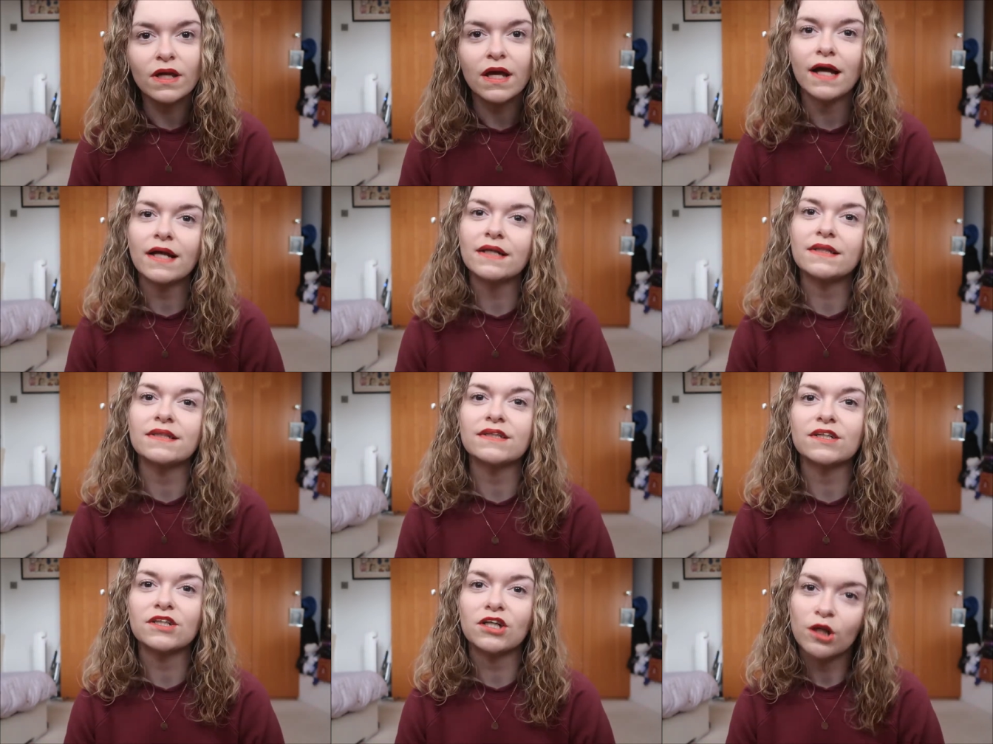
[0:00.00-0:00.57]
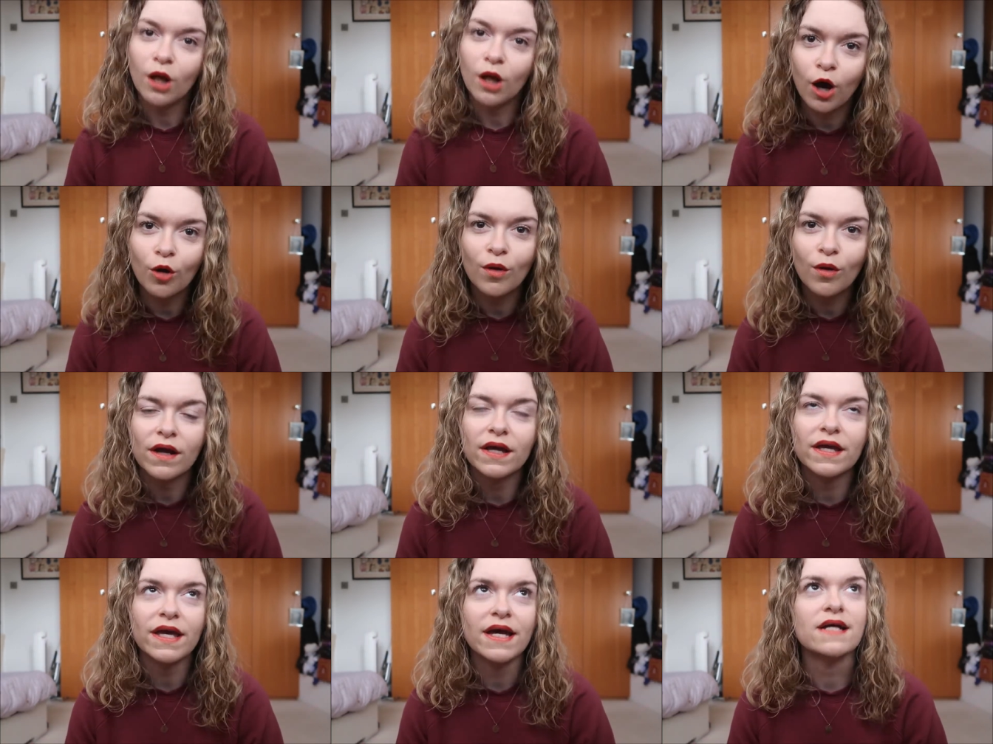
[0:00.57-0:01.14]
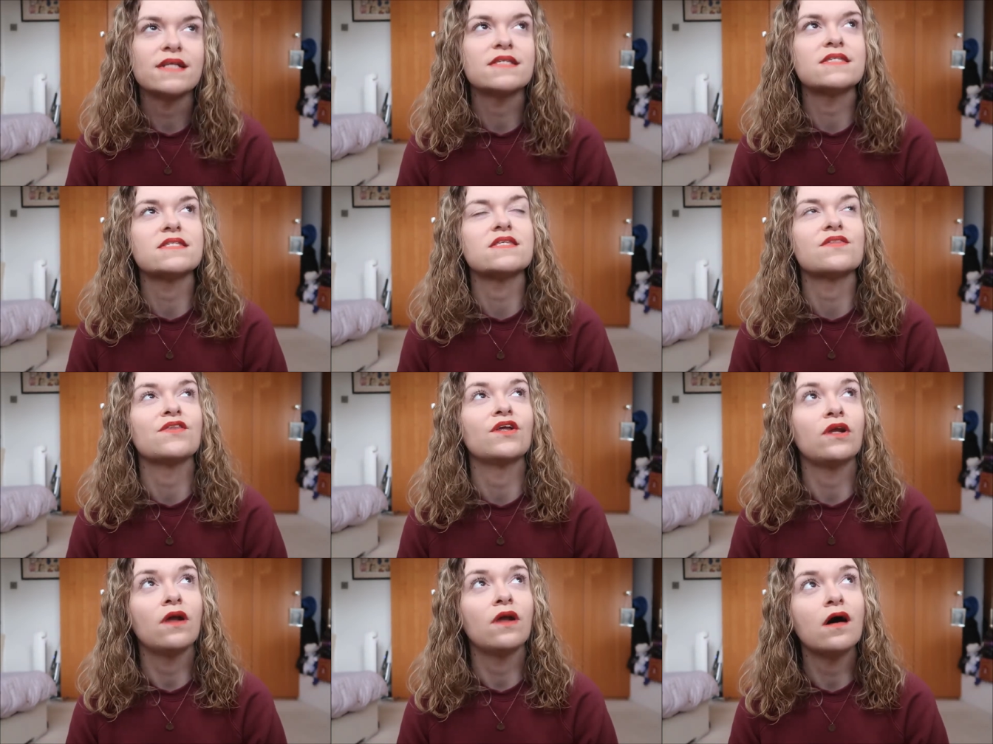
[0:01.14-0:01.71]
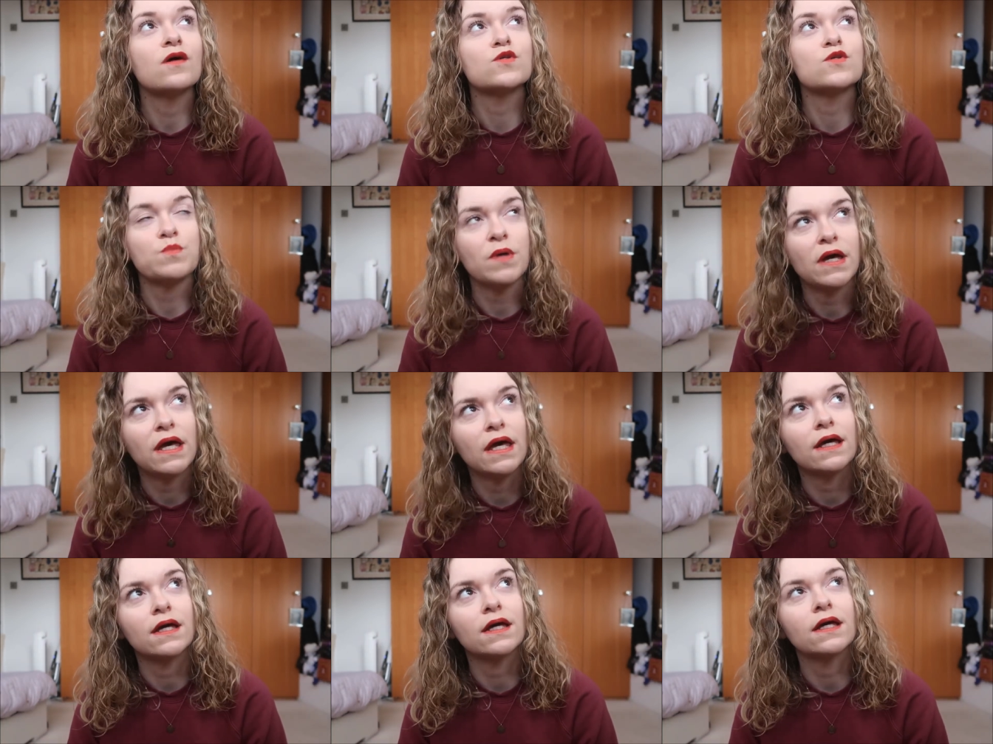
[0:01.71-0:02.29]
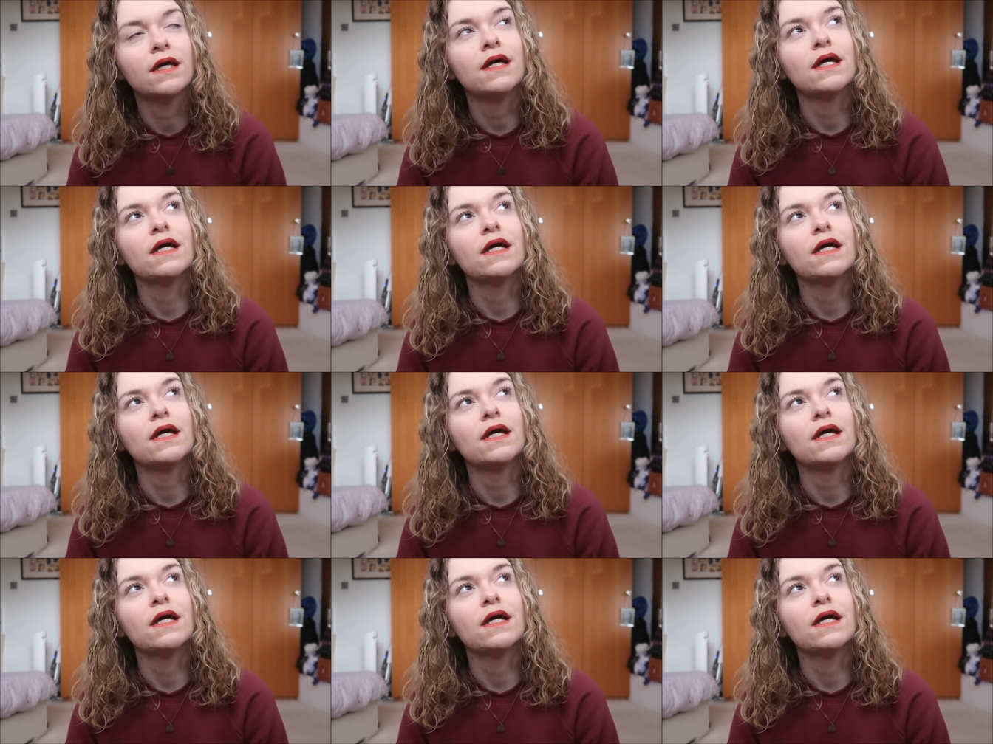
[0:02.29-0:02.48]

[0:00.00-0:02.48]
and Clara gets the last pick